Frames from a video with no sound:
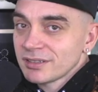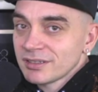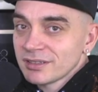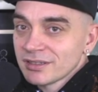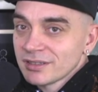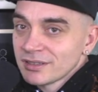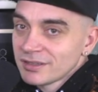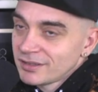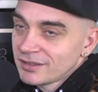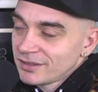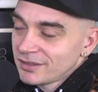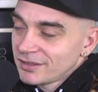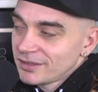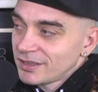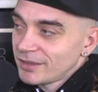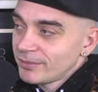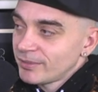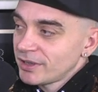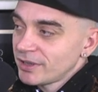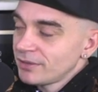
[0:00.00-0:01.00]
yeah I'm okay.
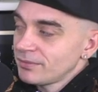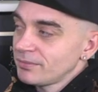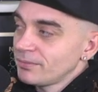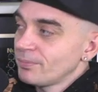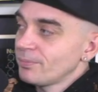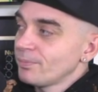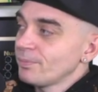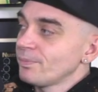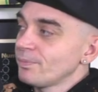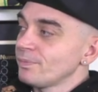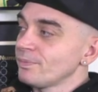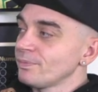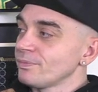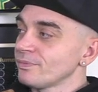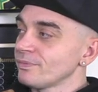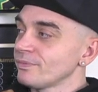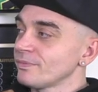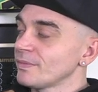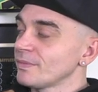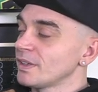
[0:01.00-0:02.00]
Yeah, Mainly
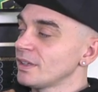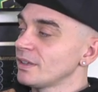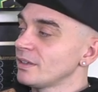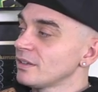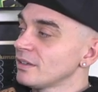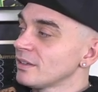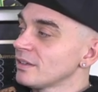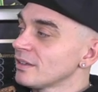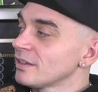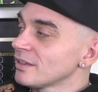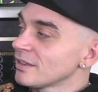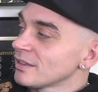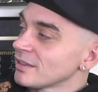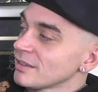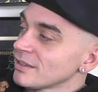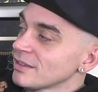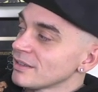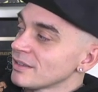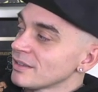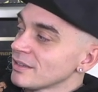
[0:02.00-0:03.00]
lettering. Um,
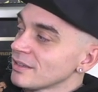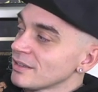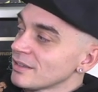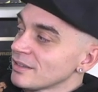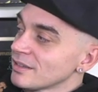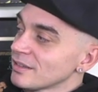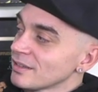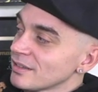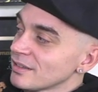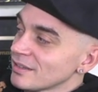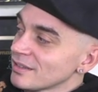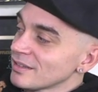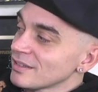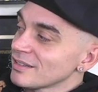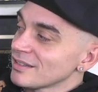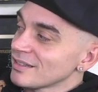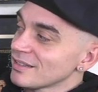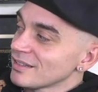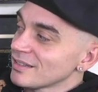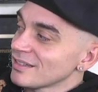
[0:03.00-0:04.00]
obviously.
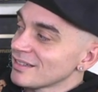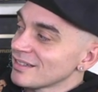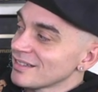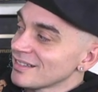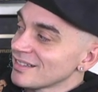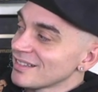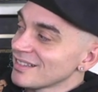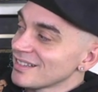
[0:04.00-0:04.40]
Mm.